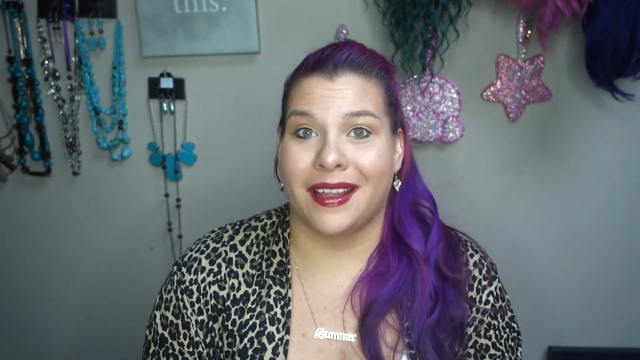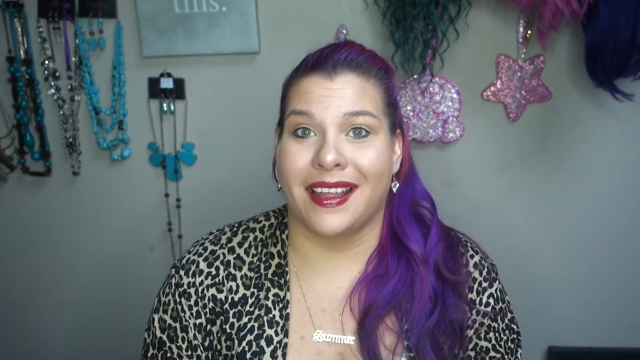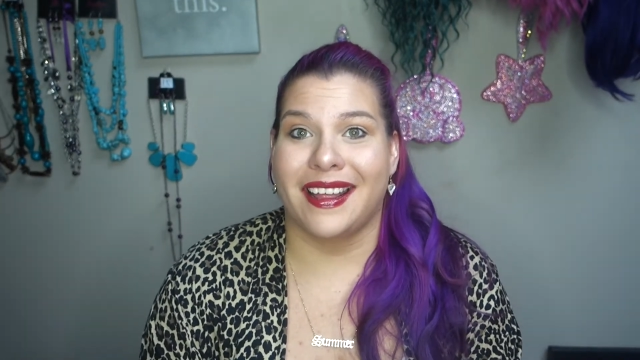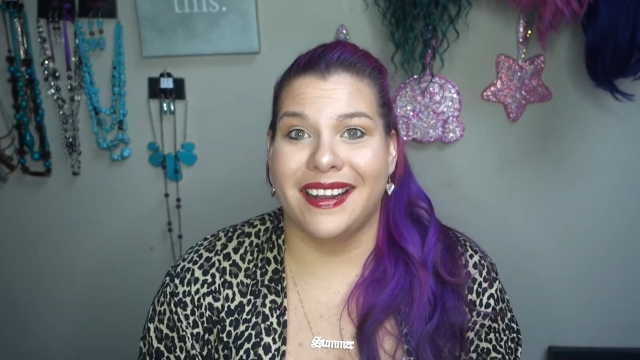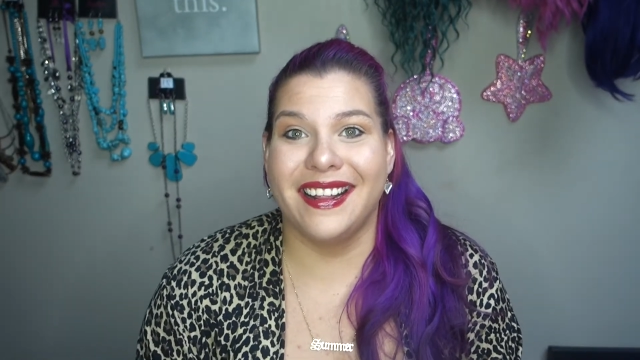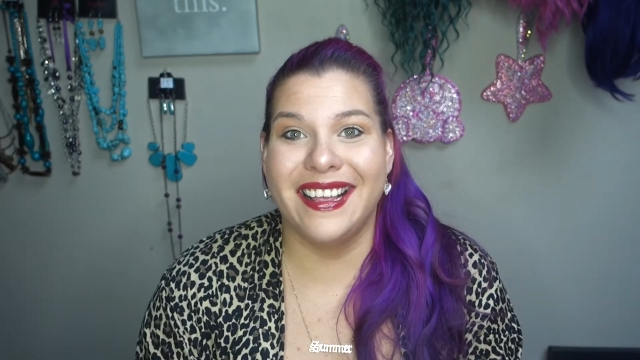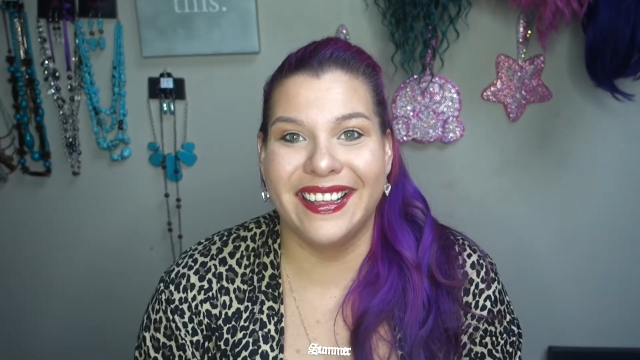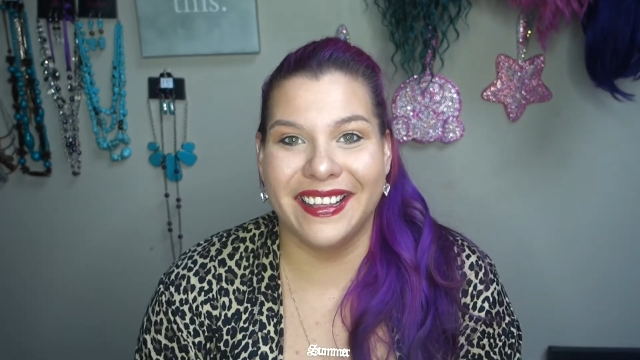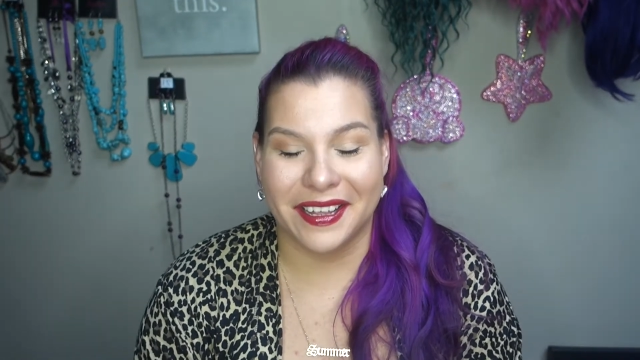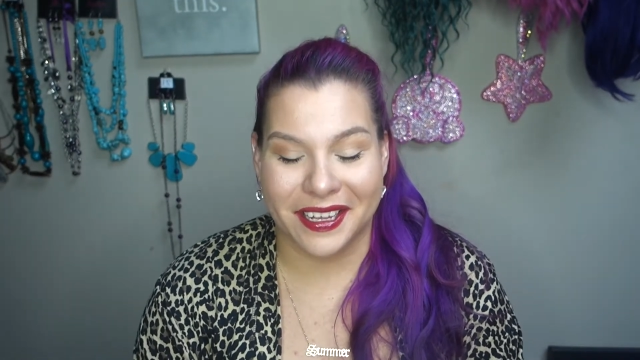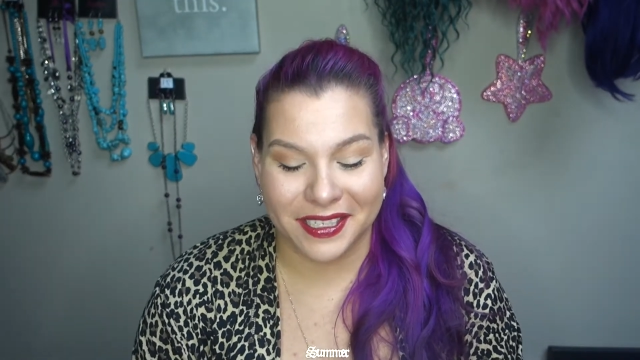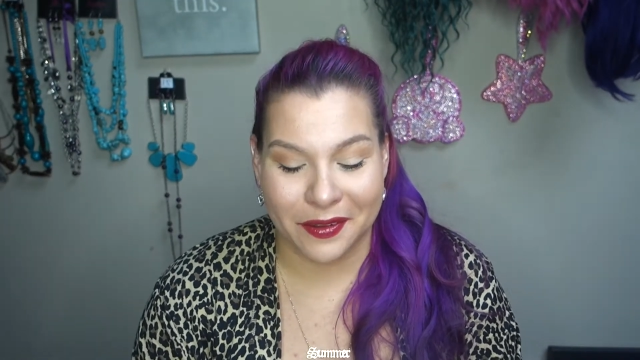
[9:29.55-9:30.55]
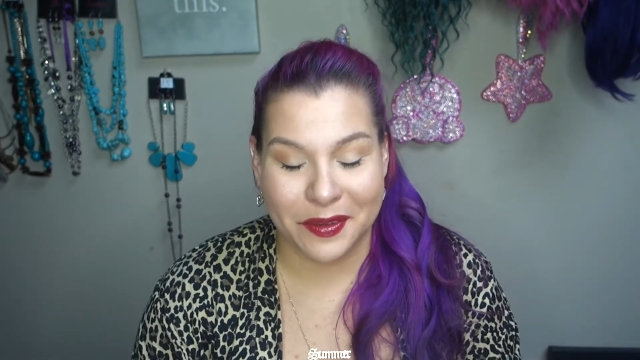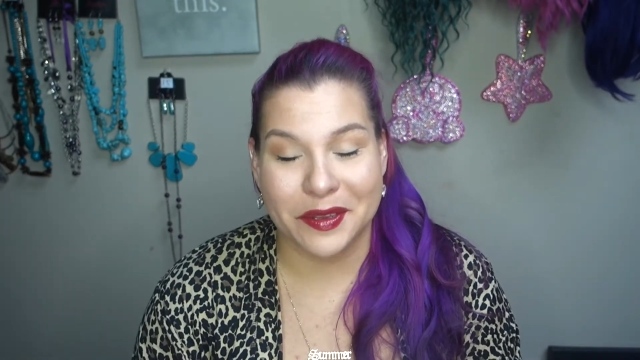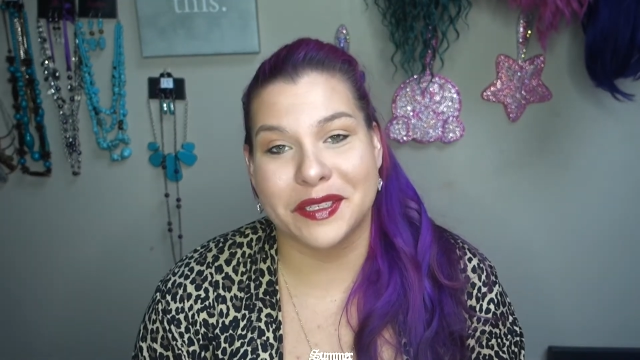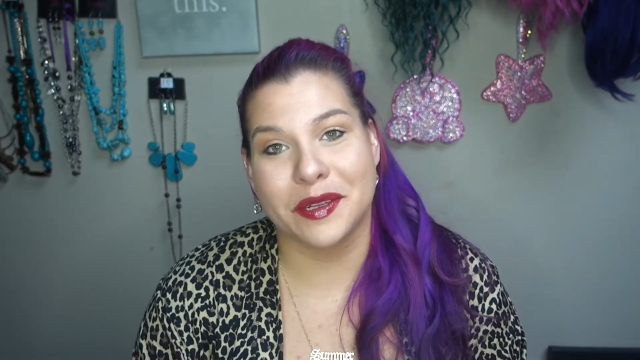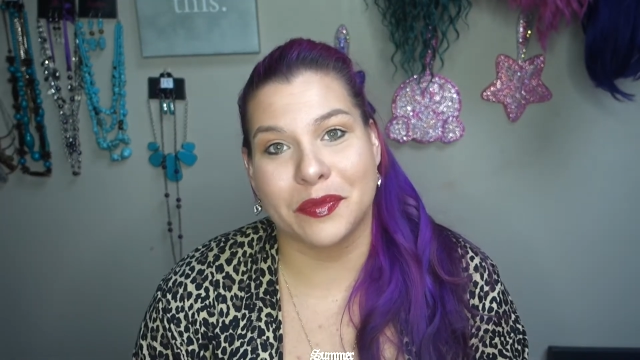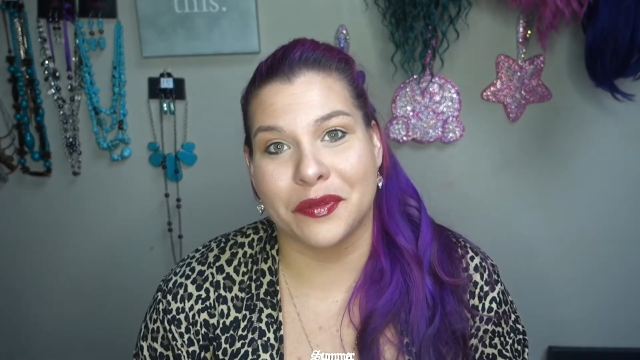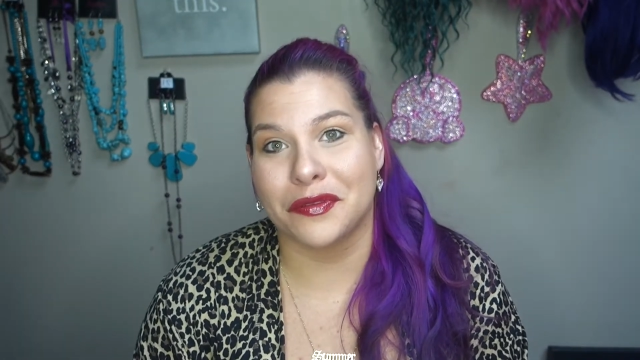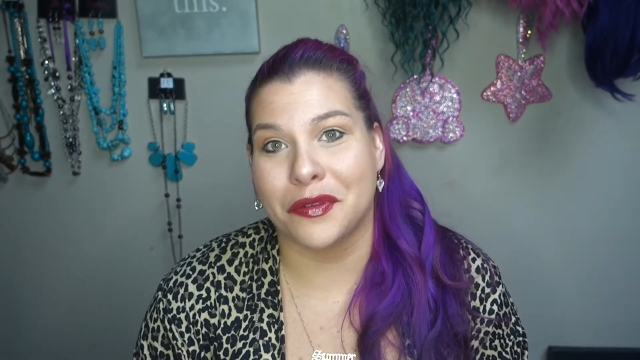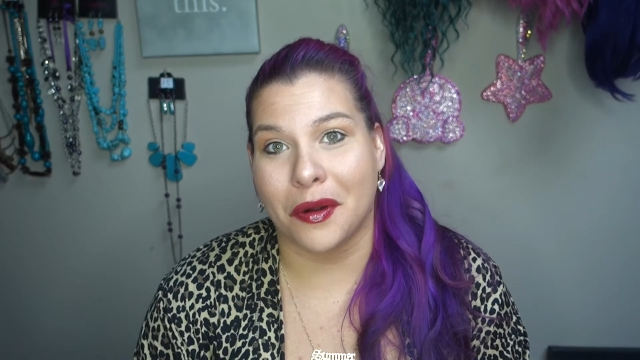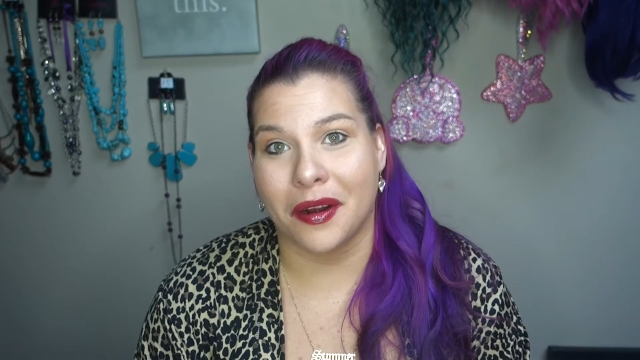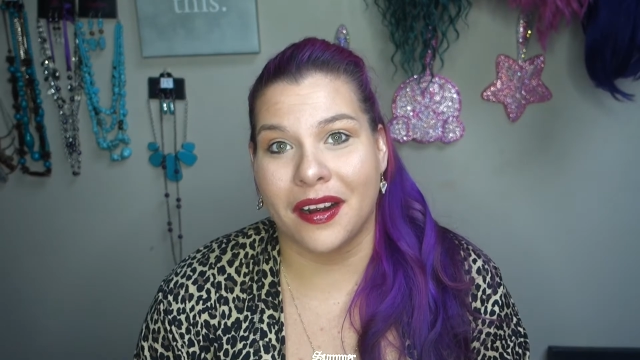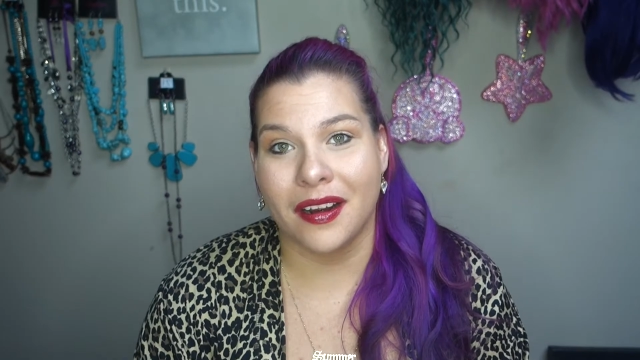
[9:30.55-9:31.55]
get because I've used it
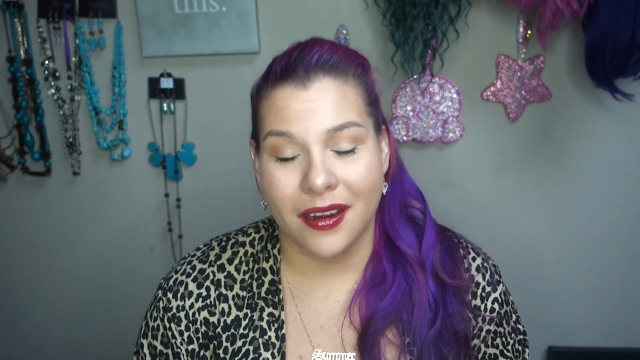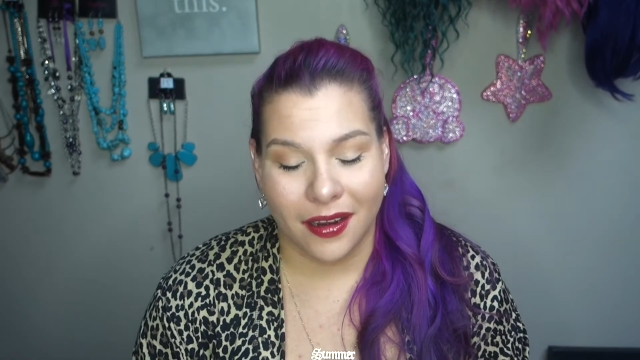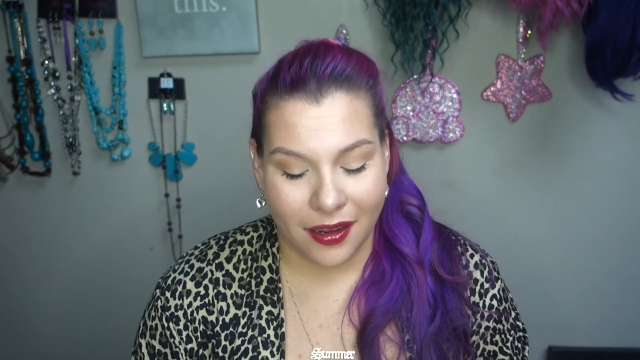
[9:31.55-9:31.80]
before,